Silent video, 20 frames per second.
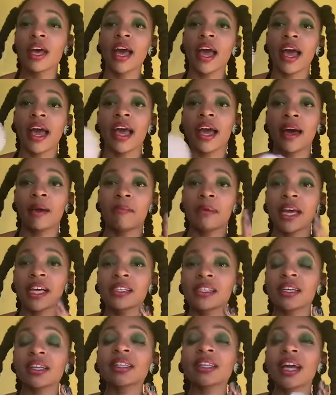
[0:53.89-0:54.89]
And
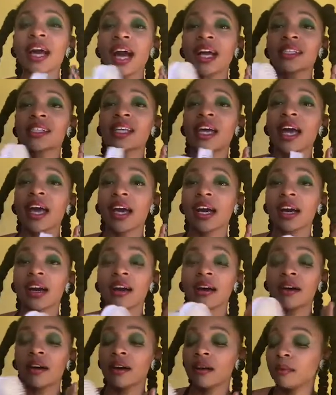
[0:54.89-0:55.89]
basically I take
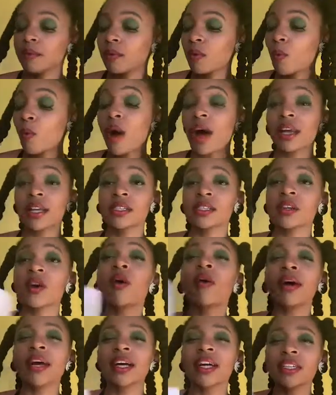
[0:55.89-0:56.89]
while it's
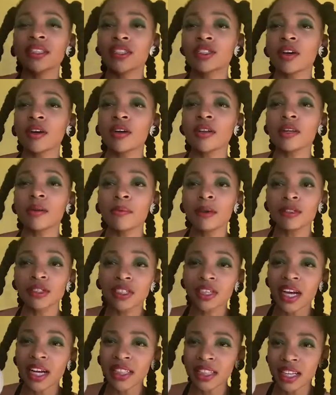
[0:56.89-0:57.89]
going in circular motion
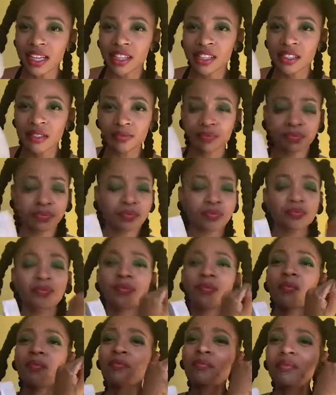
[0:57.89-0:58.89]
like this,
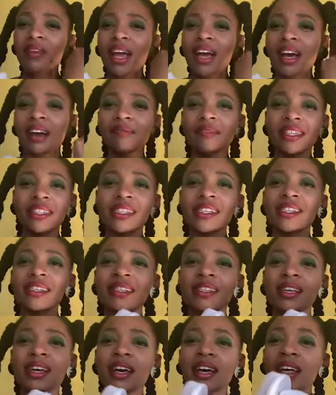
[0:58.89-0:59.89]
if this is
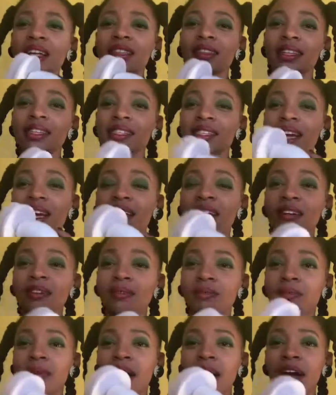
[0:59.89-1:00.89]
the side of
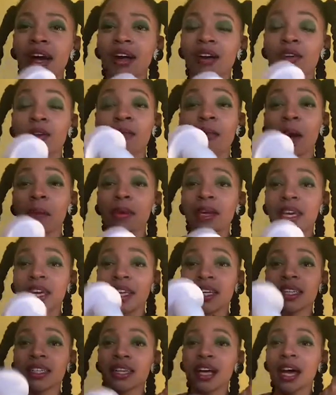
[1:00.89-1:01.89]
my
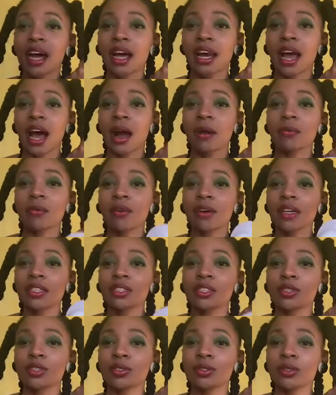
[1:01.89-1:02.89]
bikini line, I'm going
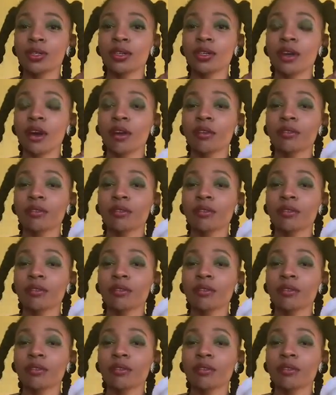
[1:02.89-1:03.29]
to, you know,